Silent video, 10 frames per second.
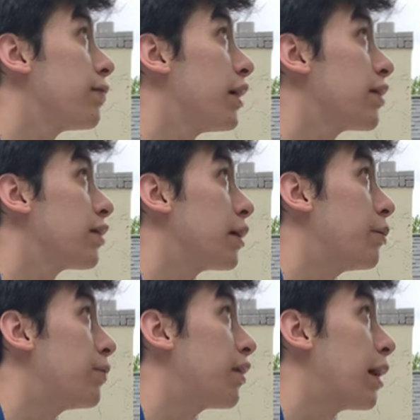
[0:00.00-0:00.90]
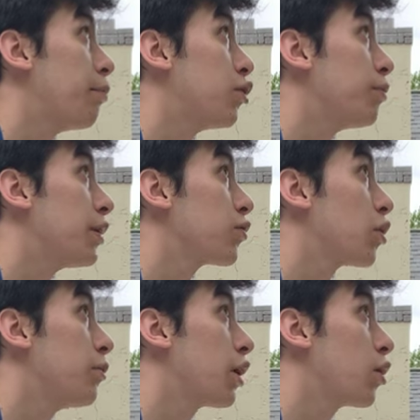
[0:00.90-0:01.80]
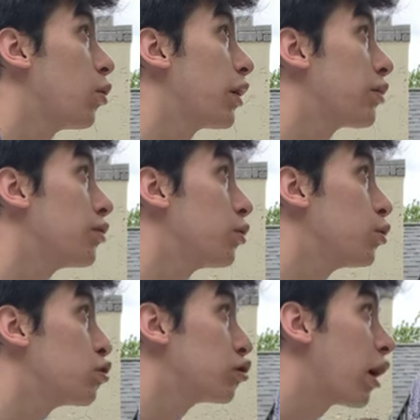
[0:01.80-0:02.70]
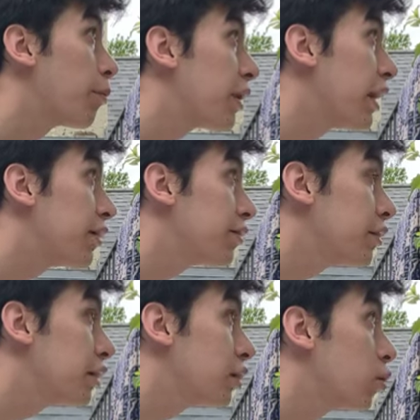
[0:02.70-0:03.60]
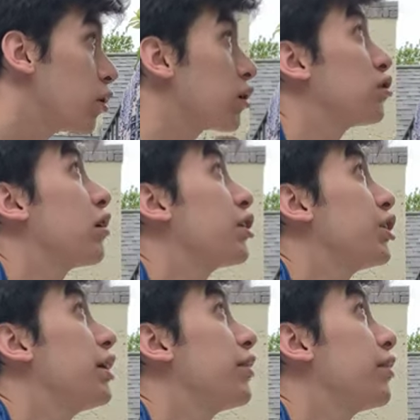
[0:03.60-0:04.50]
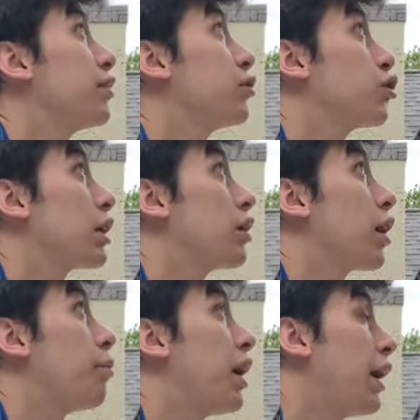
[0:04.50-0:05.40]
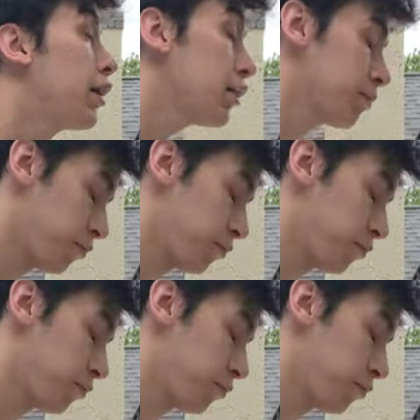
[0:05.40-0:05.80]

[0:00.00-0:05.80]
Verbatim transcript: I find the limit of that movement. So I'm not going to drop anything or crunch anything to try to look up higher.